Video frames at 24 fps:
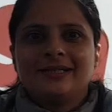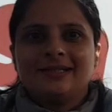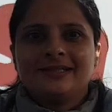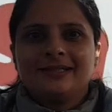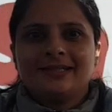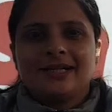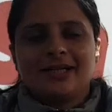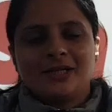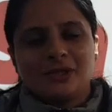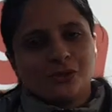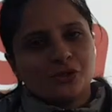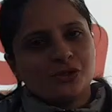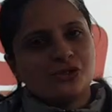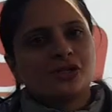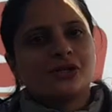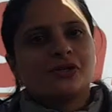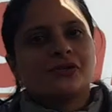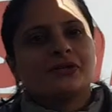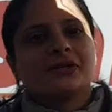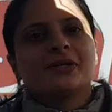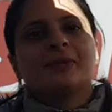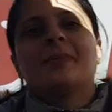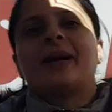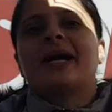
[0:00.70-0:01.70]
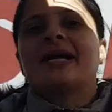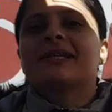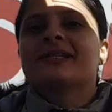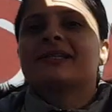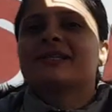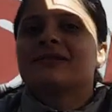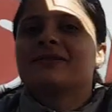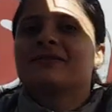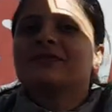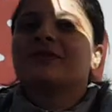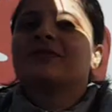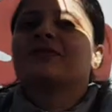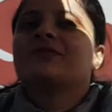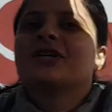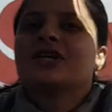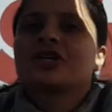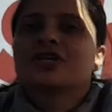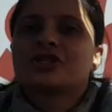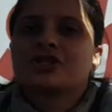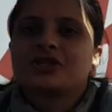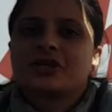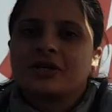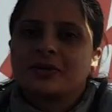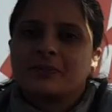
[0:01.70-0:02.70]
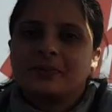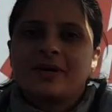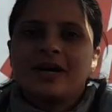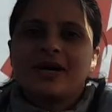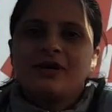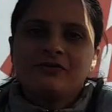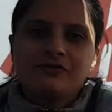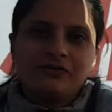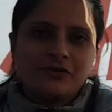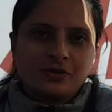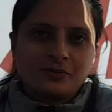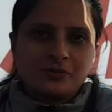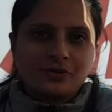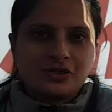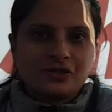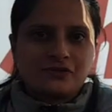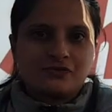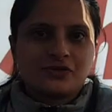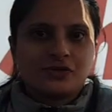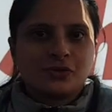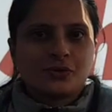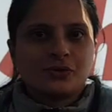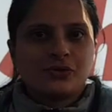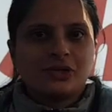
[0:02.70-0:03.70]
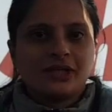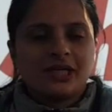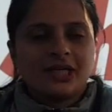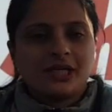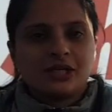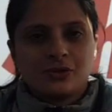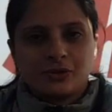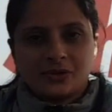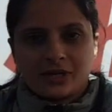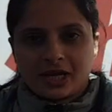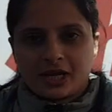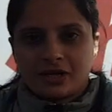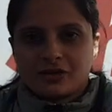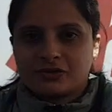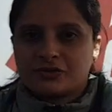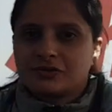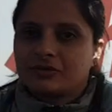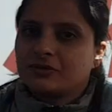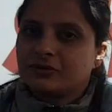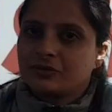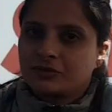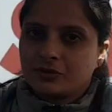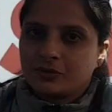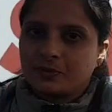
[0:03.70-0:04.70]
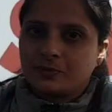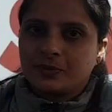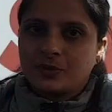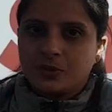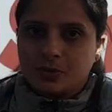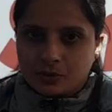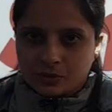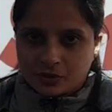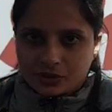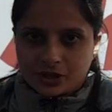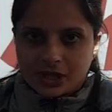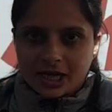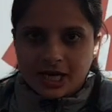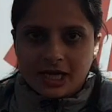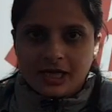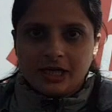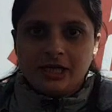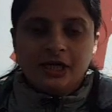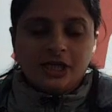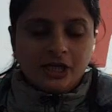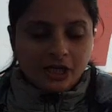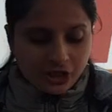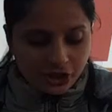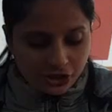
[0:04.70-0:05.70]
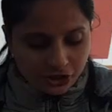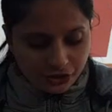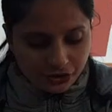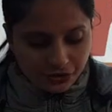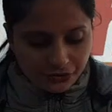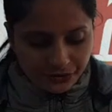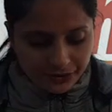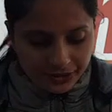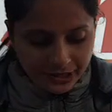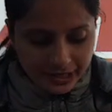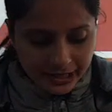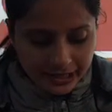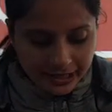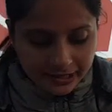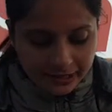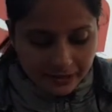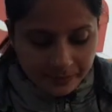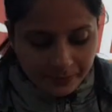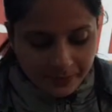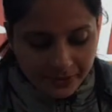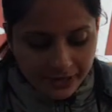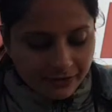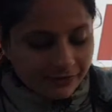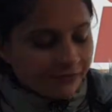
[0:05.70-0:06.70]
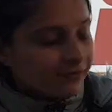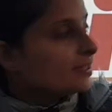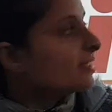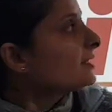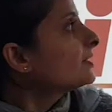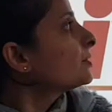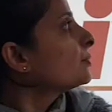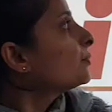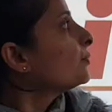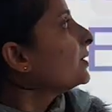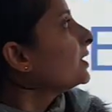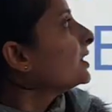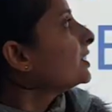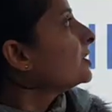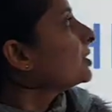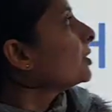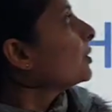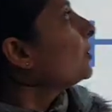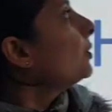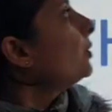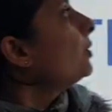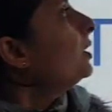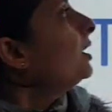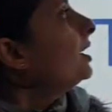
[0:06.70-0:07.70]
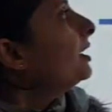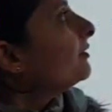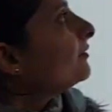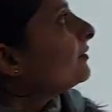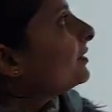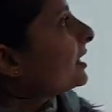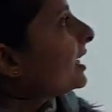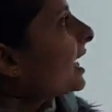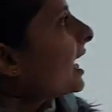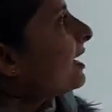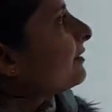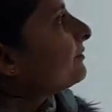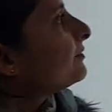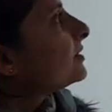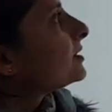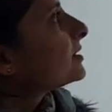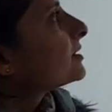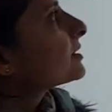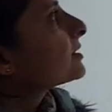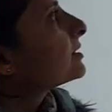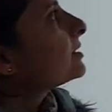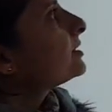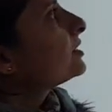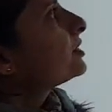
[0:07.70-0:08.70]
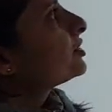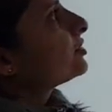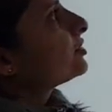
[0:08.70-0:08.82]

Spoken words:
Hello children, myself Divya Sharma from Shivjyoti Education Group Kota. Children, in the previous video, we have discussed